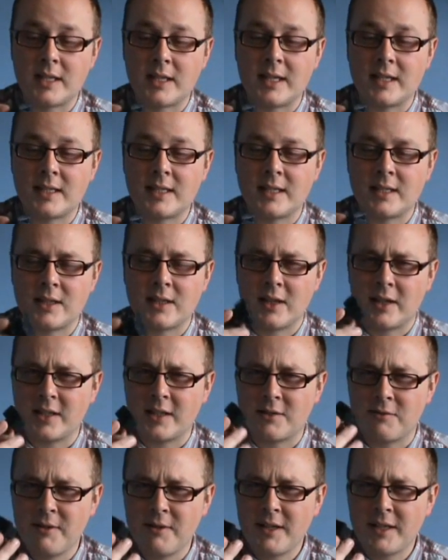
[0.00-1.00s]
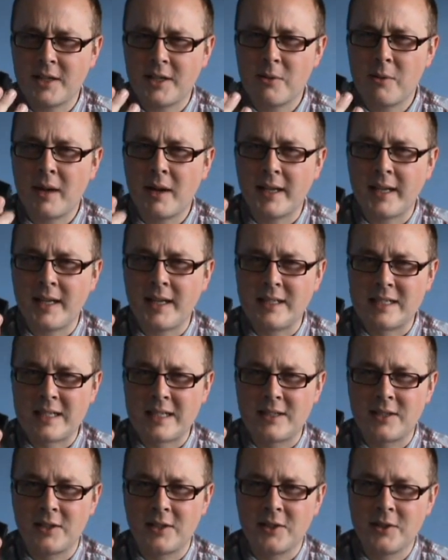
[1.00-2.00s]
this is that it's really quite easy
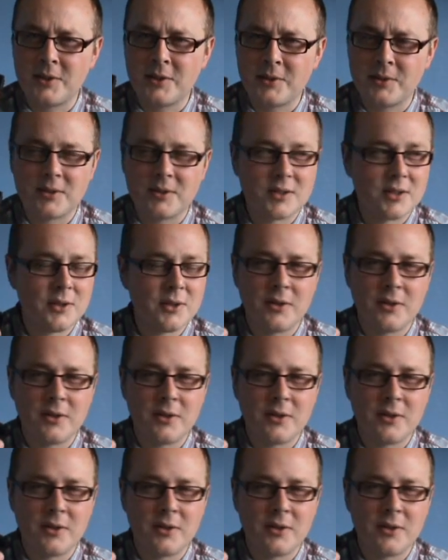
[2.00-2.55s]
to lose,